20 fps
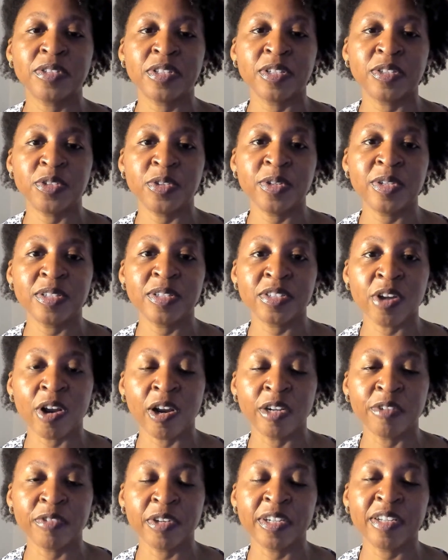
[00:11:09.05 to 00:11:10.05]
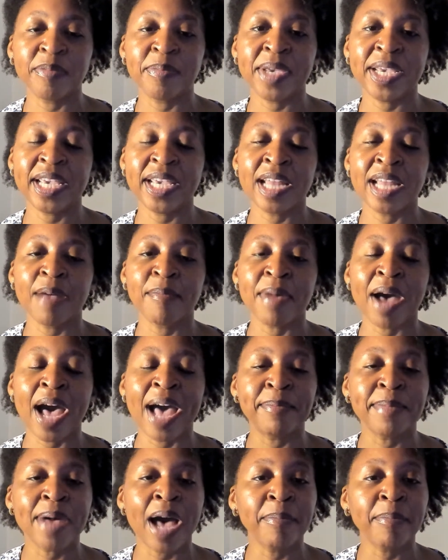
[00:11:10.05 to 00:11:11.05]
the students are in front of me, and
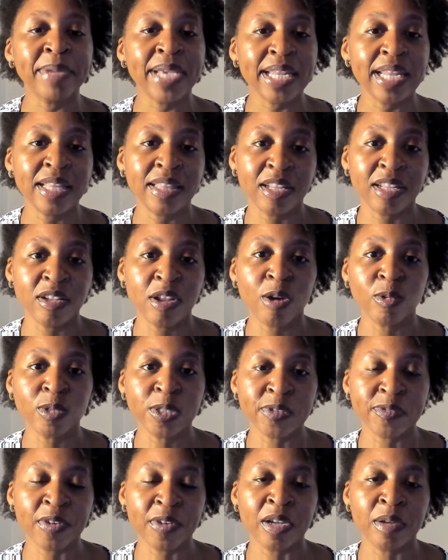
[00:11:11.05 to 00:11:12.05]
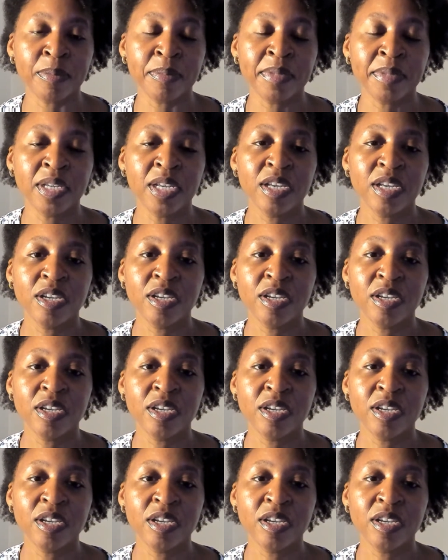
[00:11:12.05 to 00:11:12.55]
I'm getting the notes from